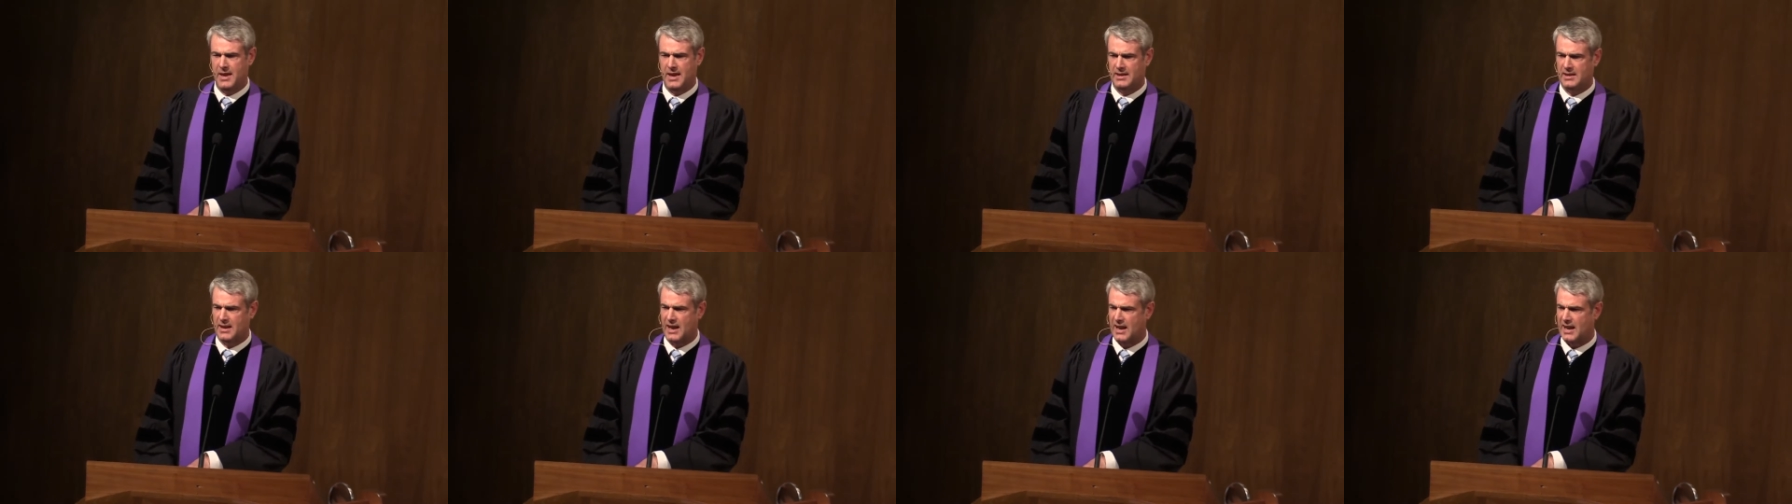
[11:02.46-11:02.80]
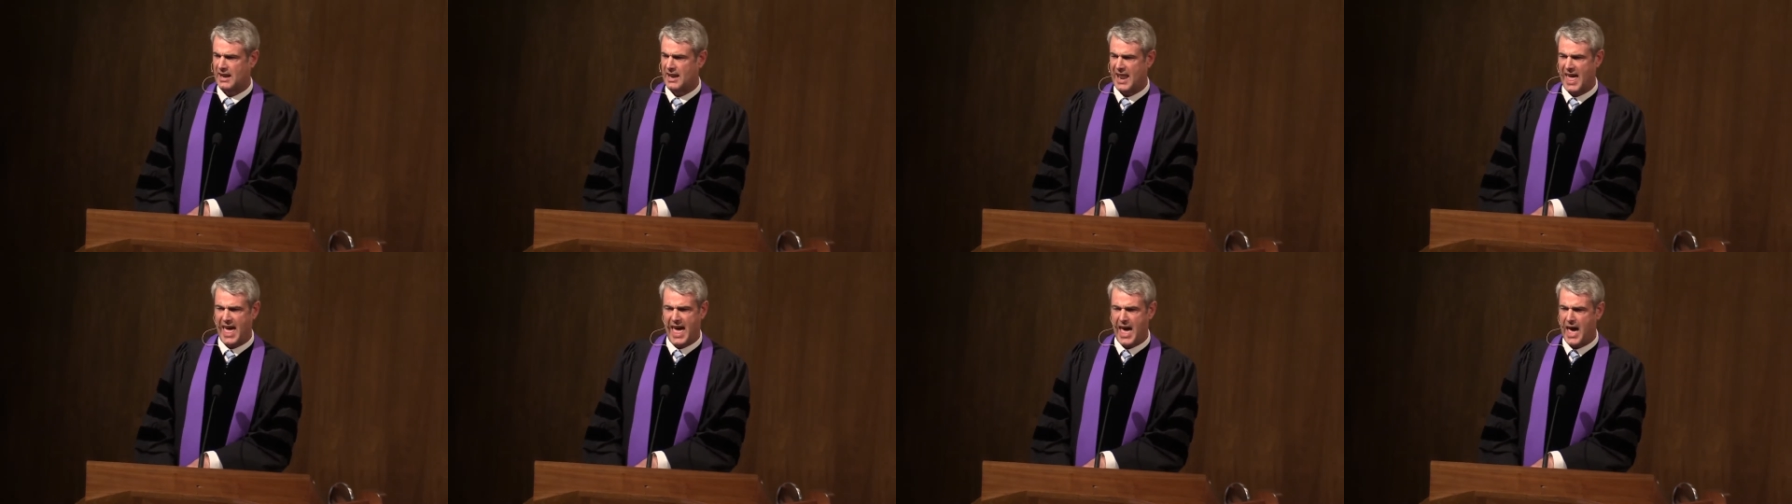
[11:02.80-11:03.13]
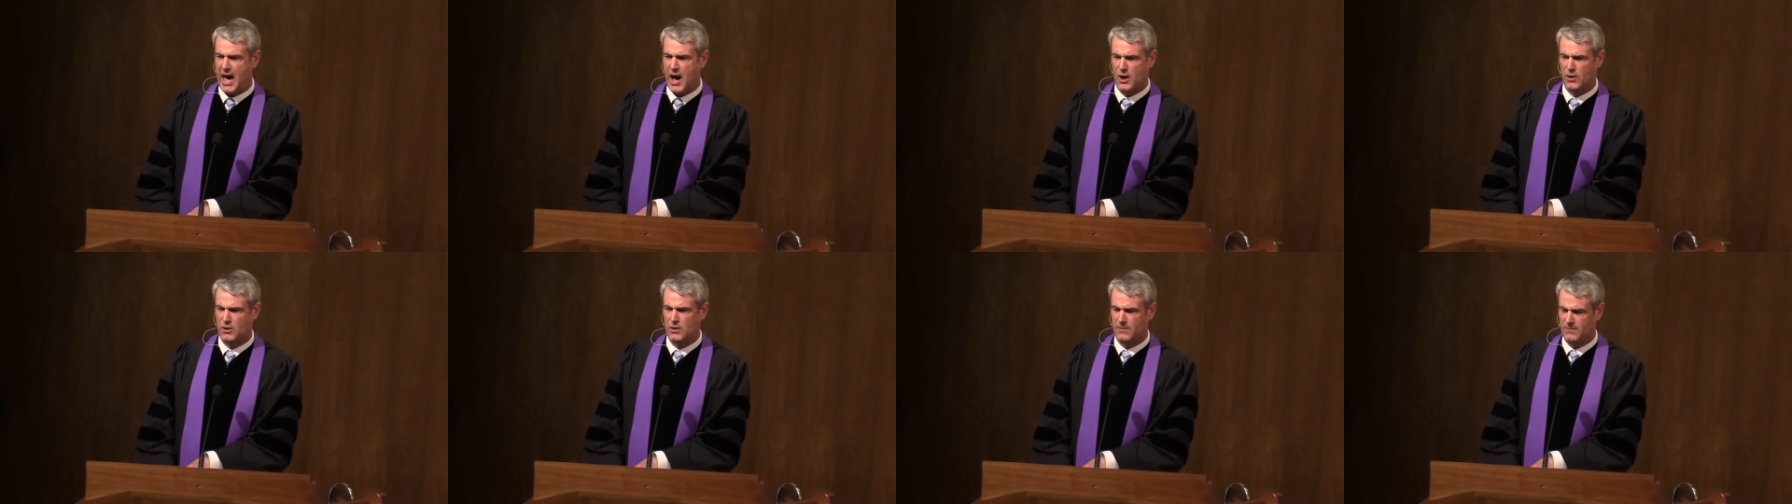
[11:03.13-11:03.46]
in a
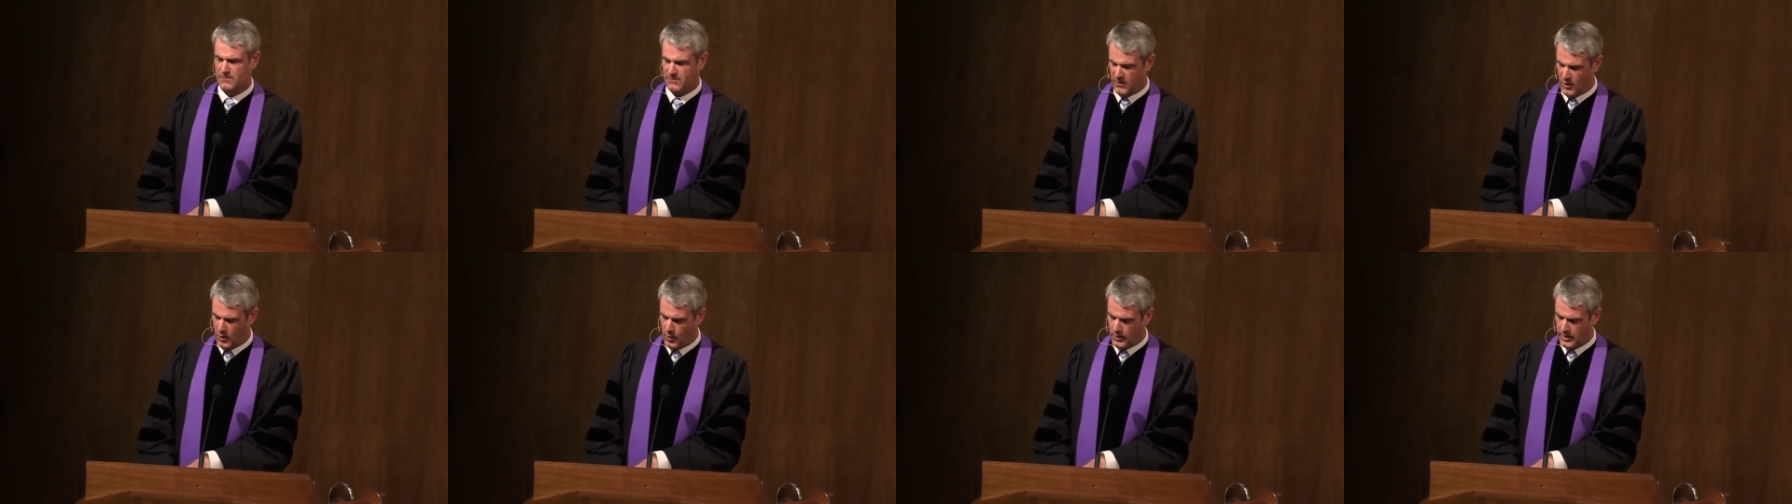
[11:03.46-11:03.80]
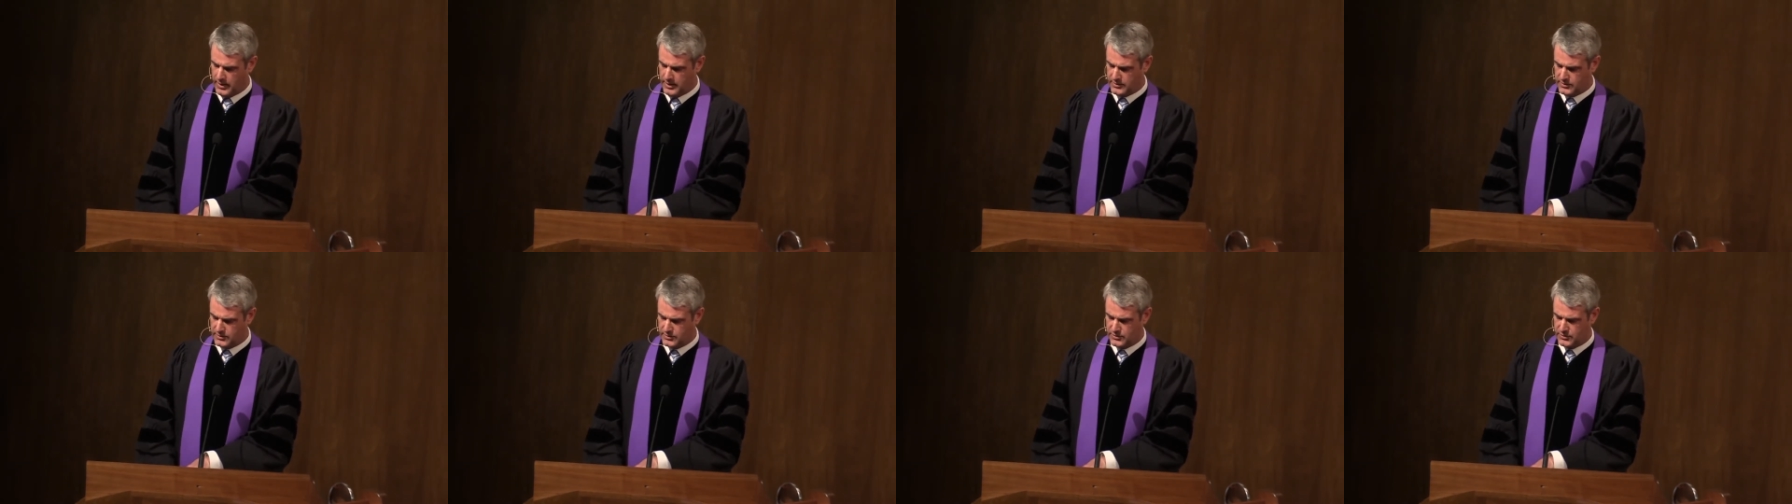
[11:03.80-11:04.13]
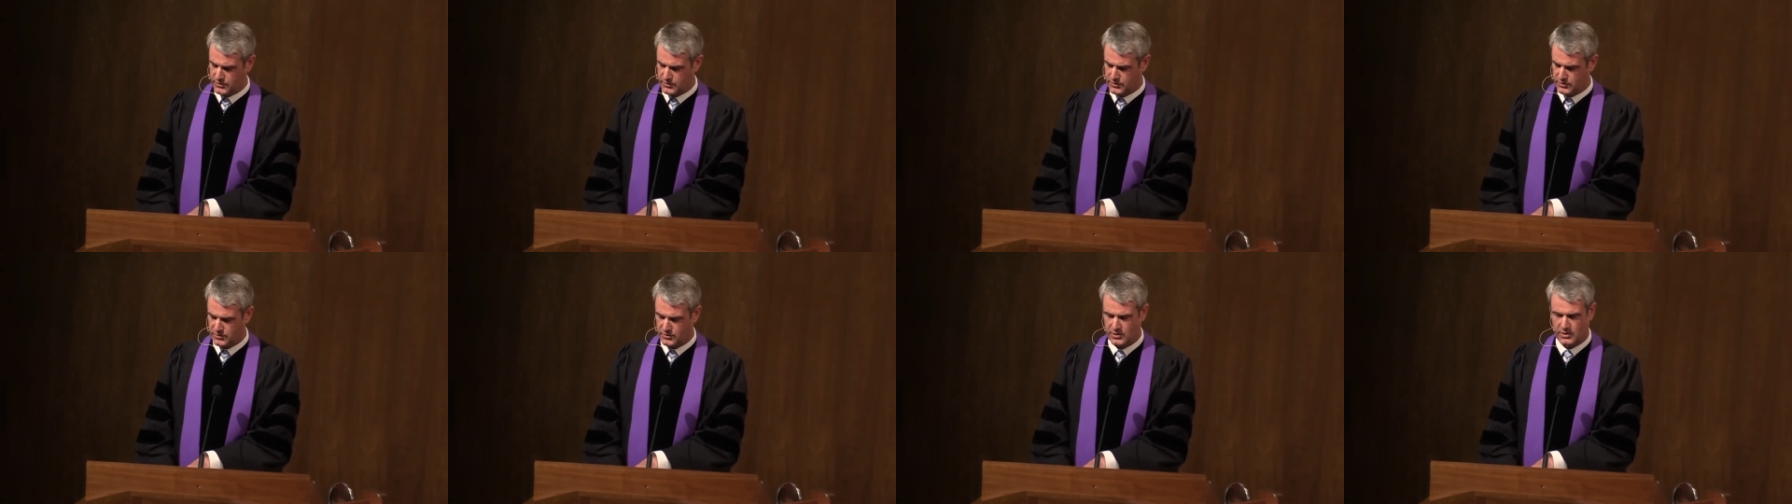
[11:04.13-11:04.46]
loud
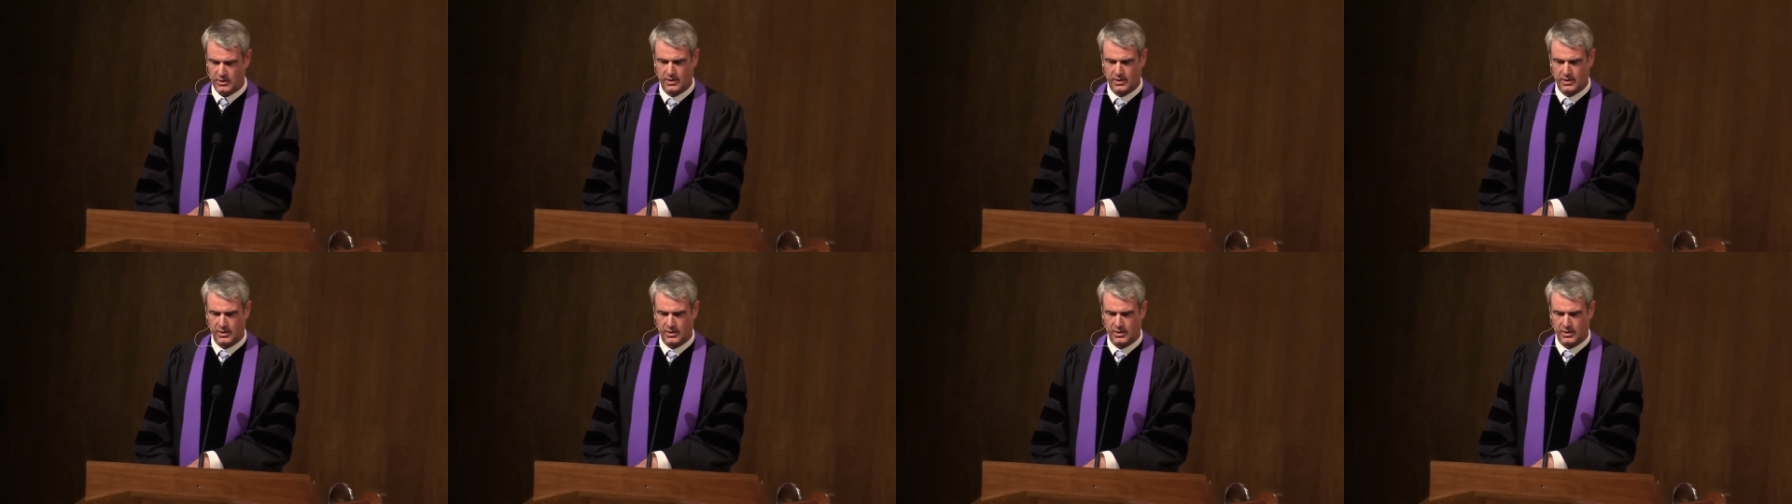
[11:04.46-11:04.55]
voice